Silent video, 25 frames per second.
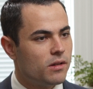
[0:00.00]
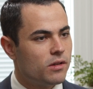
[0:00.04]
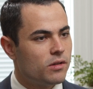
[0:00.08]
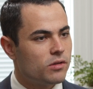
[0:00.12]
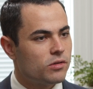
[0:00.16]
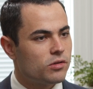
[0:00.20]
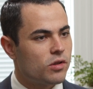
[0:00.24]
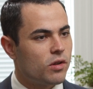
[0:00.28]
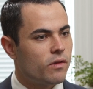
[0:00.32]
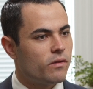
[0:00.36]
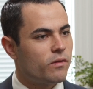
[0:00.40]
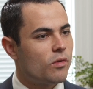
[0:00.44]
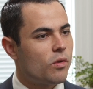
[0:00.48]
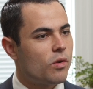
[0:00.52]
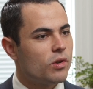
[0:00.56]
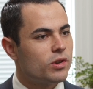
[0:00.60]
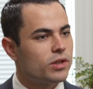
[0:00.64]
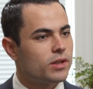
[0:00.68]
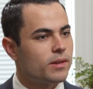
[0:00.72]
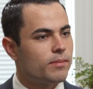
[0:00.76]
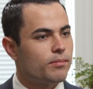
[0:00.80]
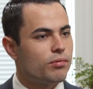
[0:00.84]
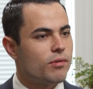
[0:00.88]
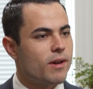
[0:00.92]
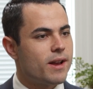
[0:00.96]
So, of
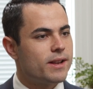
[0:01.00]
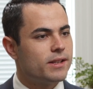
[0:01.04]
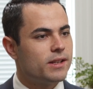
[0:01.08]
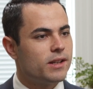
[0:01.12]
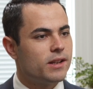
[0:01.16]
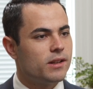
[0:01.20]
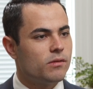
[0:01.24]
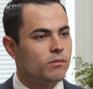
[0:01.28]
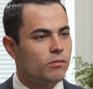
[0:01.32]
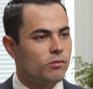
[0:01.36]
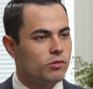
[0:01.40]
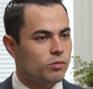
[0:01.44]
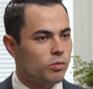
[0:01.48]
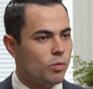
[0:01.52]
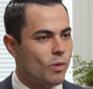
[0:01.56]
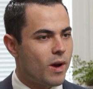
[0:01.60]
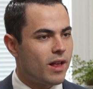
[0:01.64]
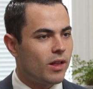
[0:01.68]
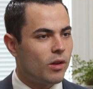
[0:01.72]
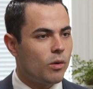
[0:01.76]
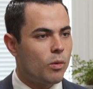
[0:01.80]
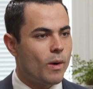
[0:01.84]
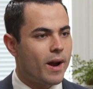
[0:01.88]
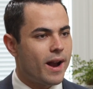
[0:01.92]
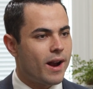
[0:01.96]
course, the president was
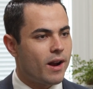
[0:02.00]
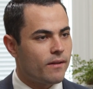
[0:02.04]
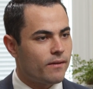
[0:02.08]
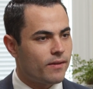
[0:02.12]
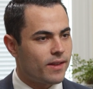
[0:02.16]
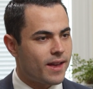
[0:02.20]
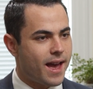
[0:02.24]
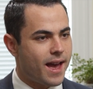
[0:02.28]
well aware of